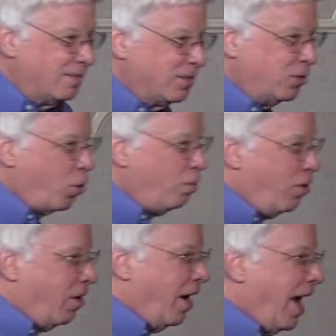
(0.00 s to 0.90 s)
See, no
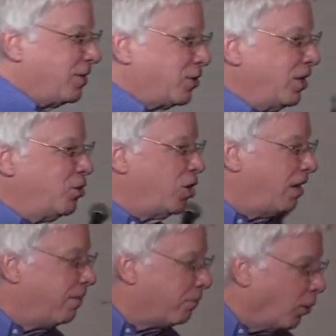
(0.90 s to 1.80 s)
more asking
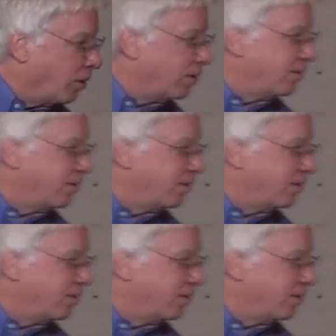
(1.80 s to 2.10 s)
Jennifer